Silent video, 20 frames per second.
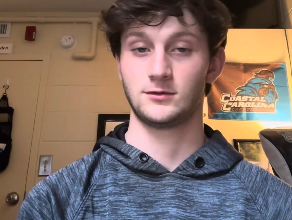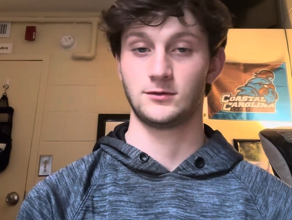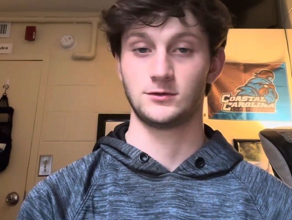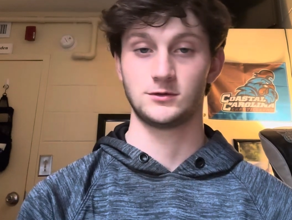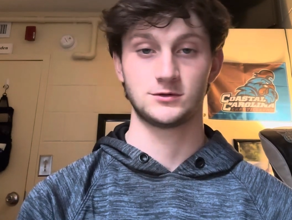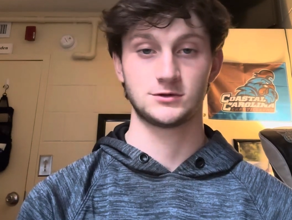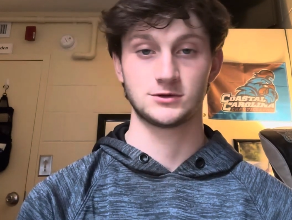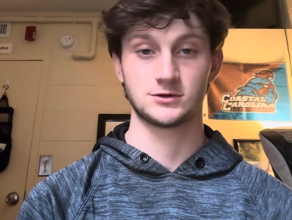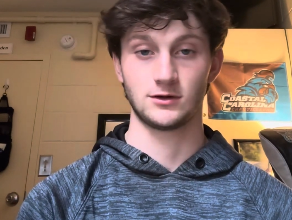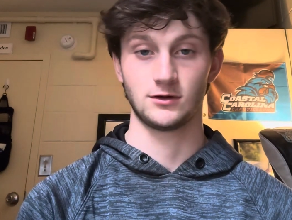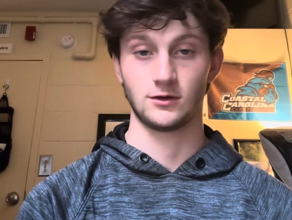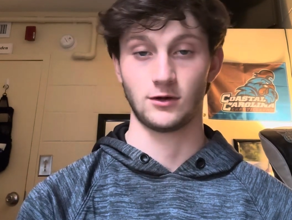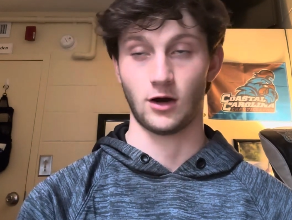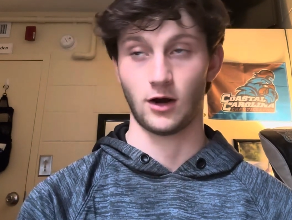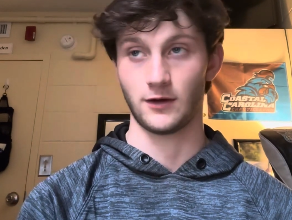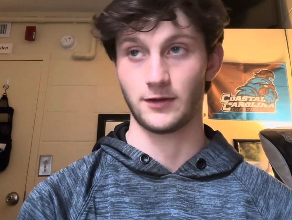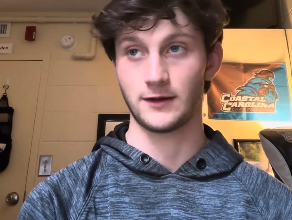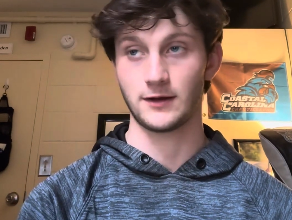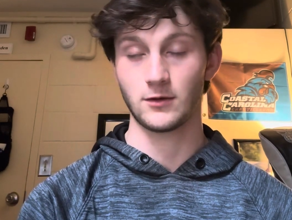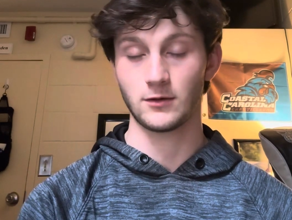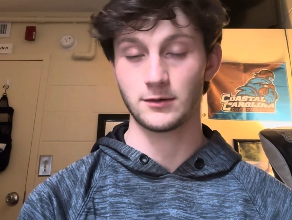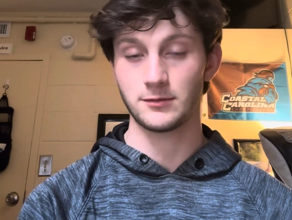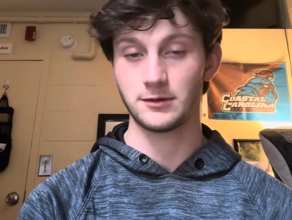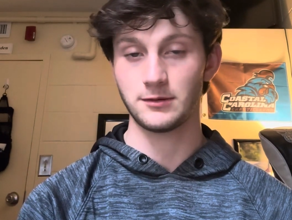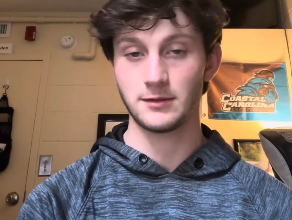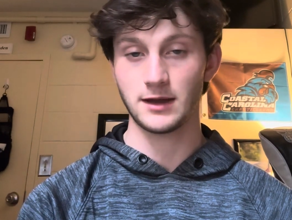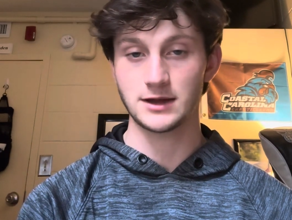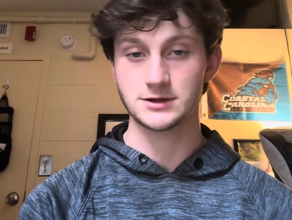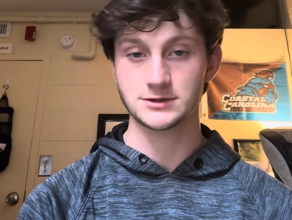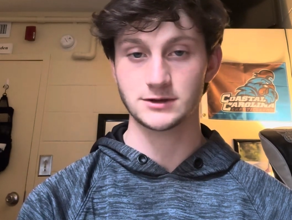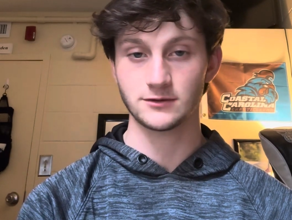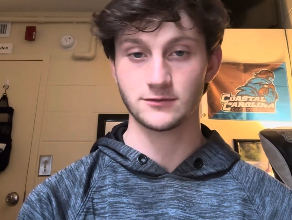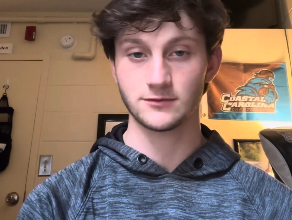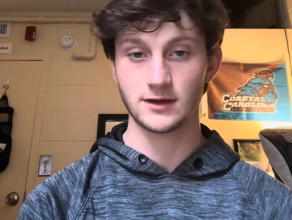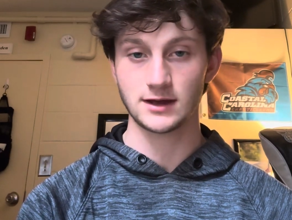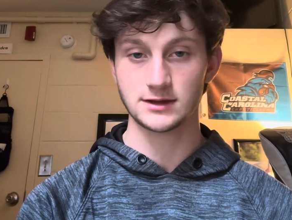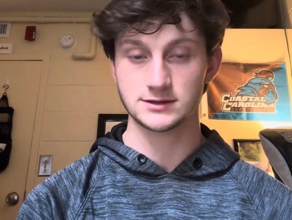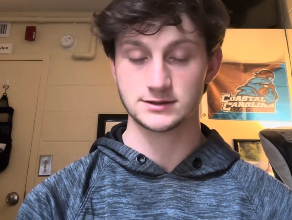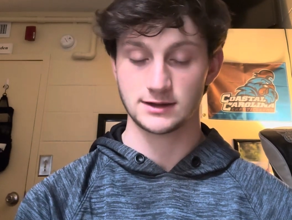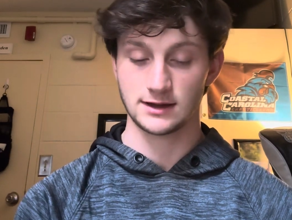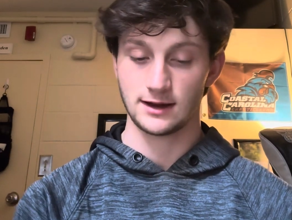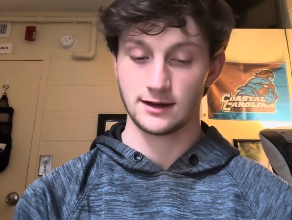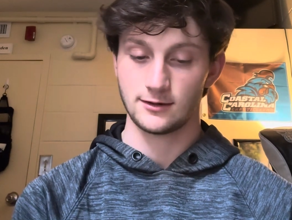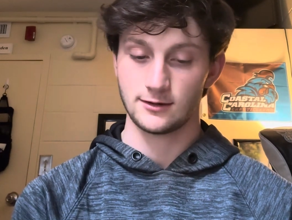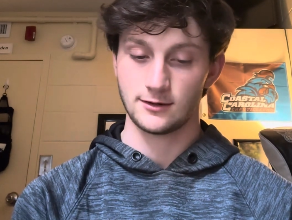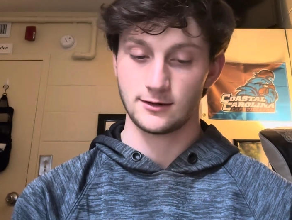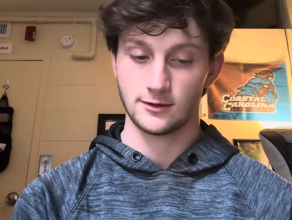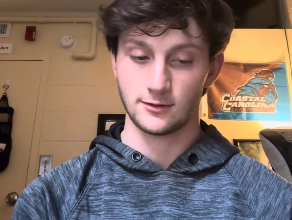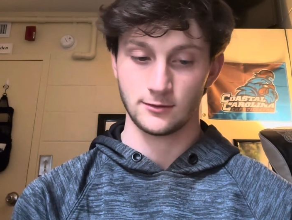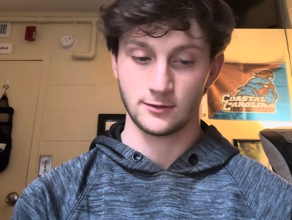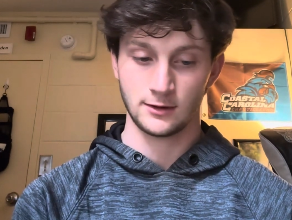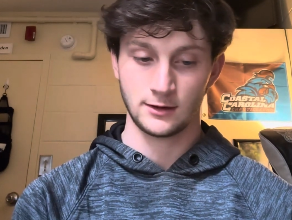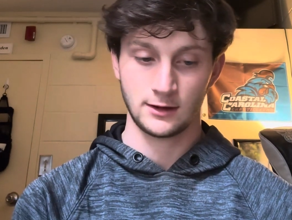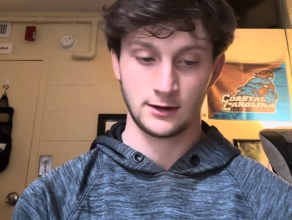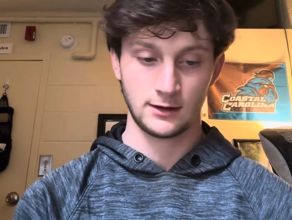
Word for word: should, are they going to be major effects? I don't know.